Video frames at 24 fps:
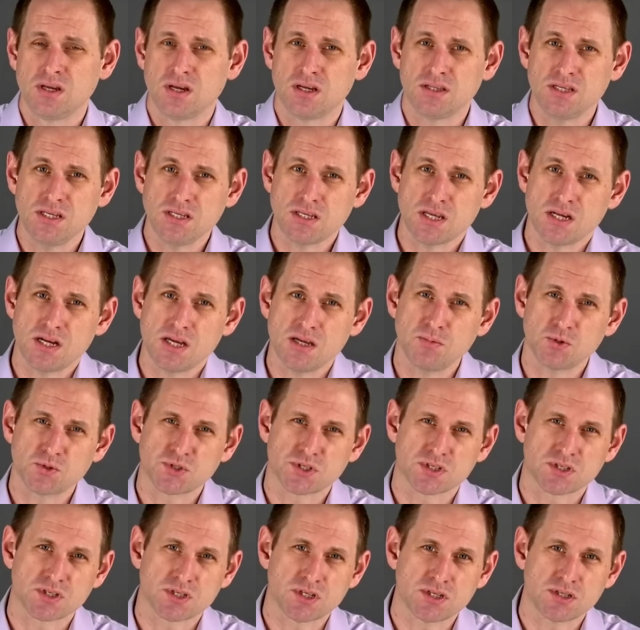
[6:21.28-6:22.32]
And this
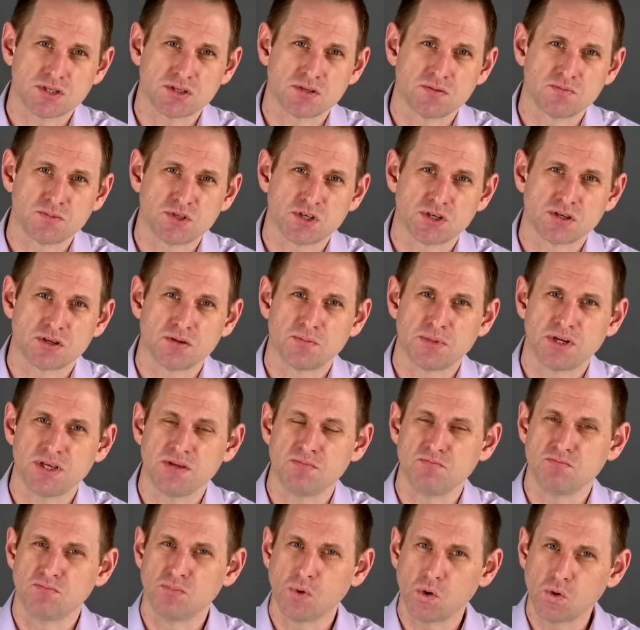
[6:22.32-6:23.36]
enables the system to
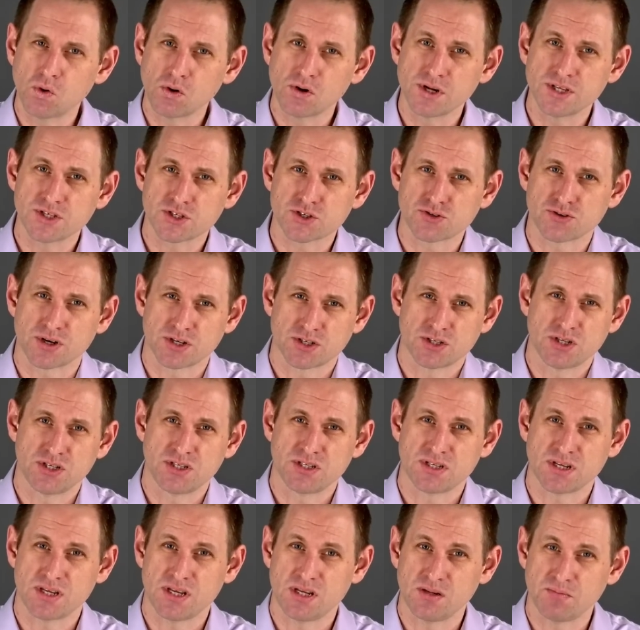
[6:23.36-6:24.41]
complete more
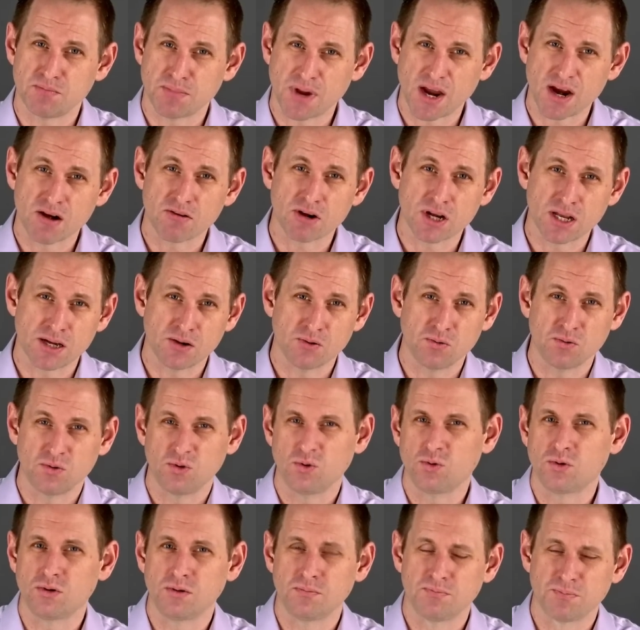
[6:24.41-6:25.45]
instructions in parallel
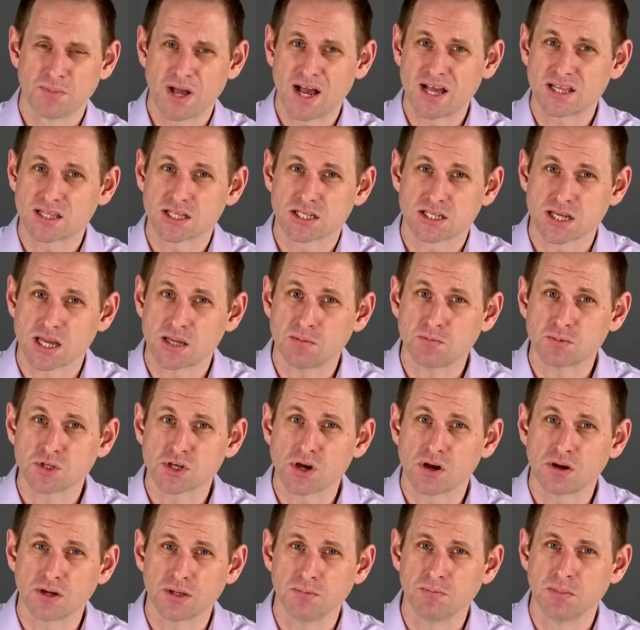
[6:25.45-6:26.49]
or at the same
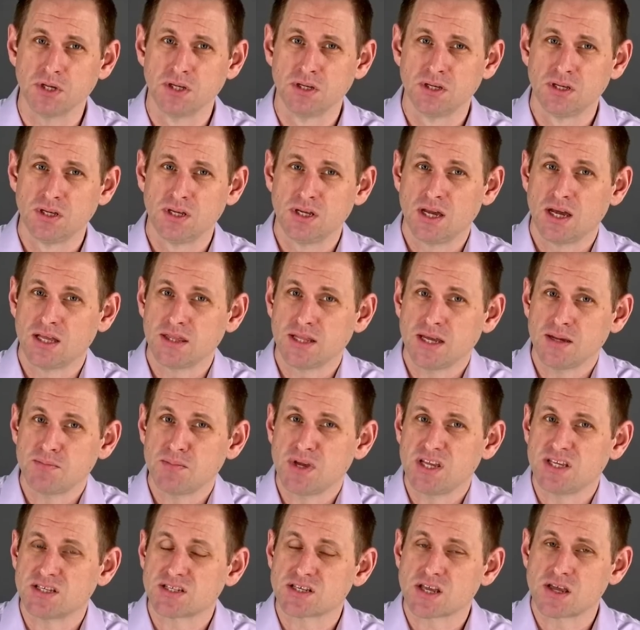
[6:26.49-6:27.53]
time. And that
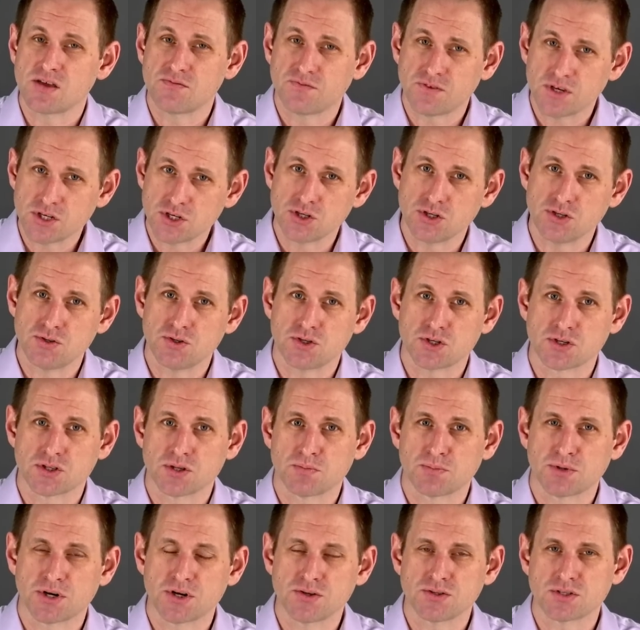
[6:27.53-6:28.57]
makes efficient use of
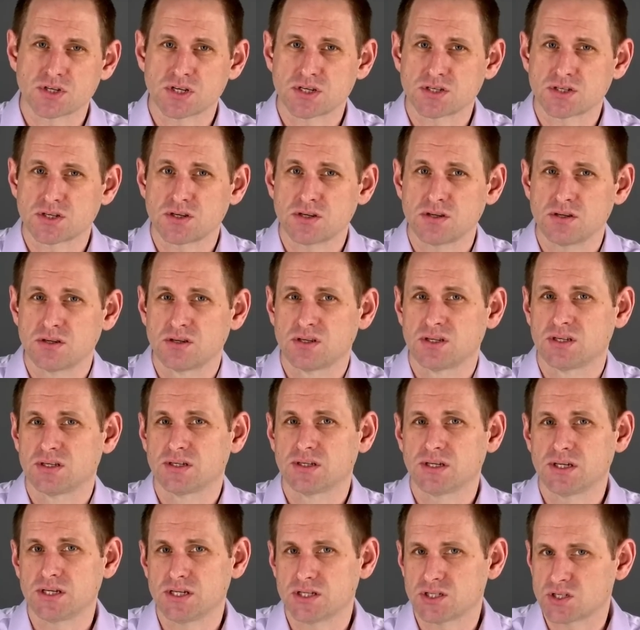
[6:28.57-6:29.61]
the processor,
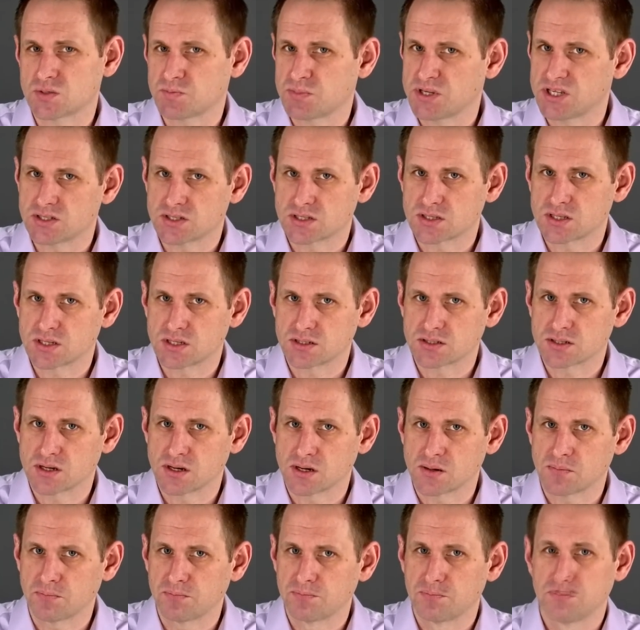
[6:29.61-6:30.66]
and it speeds things
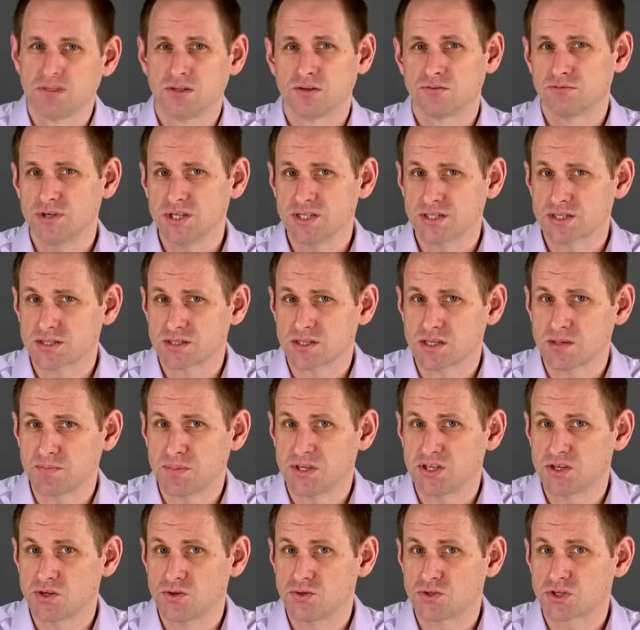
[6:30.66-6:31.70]
up. RISC
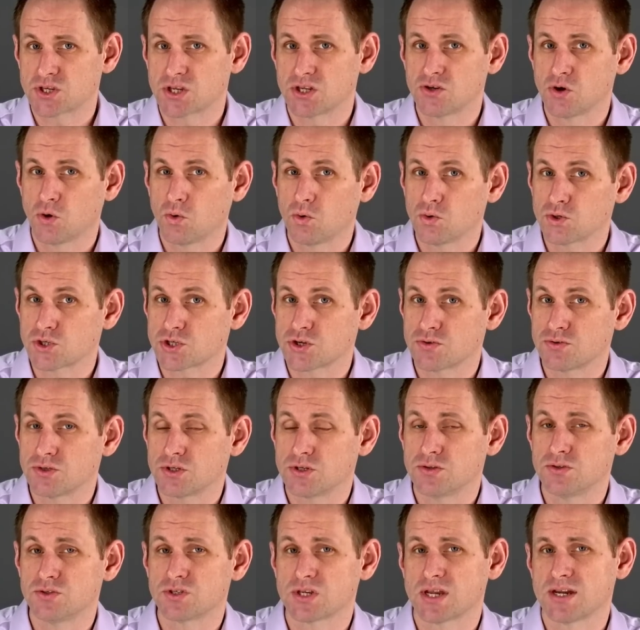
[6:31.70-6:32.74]
CPUs can also
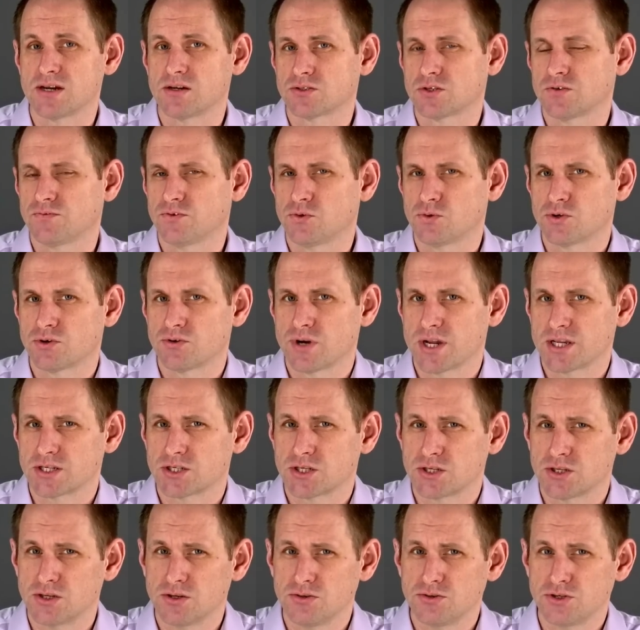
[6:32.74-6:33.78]
use out-of-order
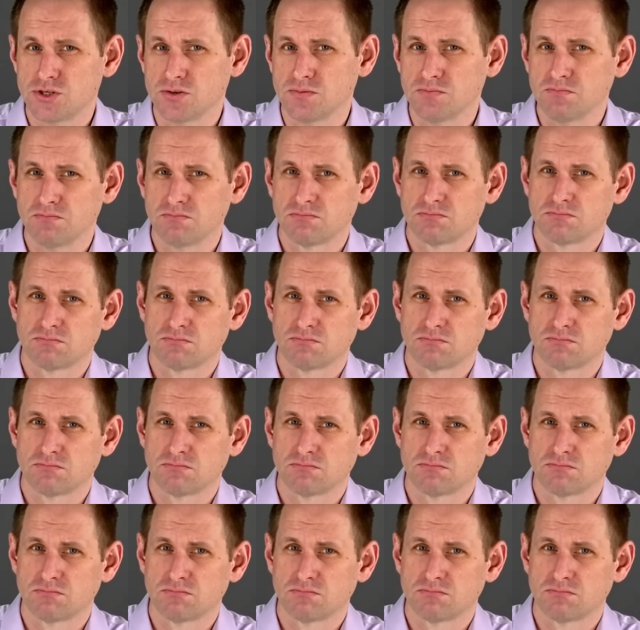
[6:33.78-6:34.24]
execution.